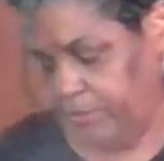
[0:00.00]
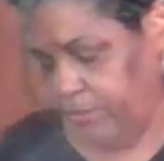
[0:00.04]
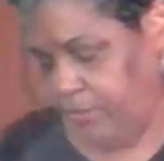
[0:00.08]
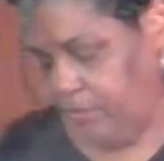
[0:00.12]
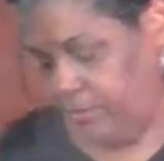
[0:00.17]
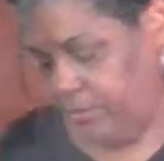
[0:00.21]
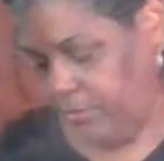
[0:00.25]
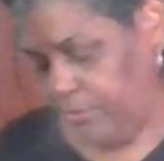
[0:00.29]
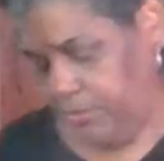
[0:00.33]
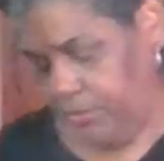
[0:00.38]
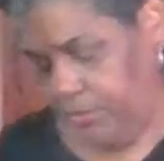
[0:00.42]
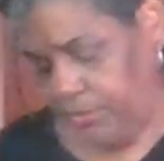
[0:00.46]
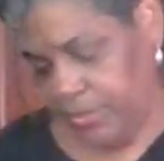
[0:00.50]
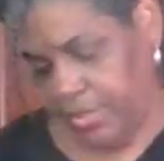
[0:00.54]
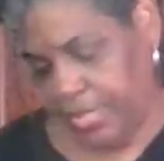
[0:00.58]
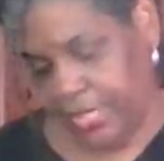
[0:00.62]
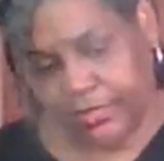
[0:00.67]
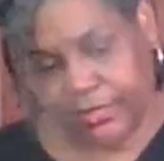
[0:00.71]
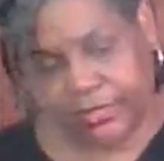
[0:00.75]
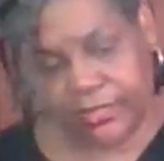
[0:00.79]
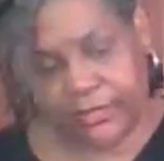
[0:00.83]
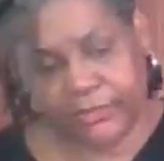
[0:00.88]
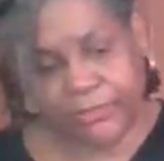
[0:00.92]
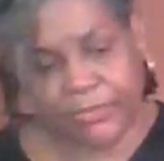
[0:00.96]
Ooh, that
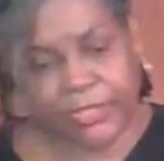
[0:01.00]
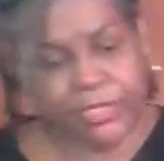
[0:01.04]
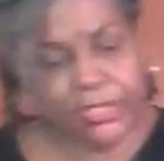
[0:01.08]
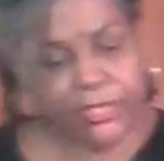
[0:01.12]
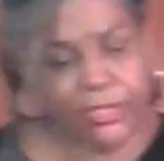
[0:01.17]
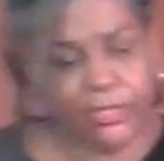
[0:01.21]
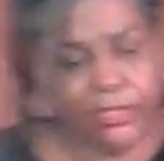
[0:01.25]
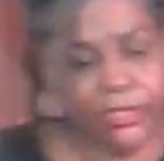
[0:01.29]
is smelling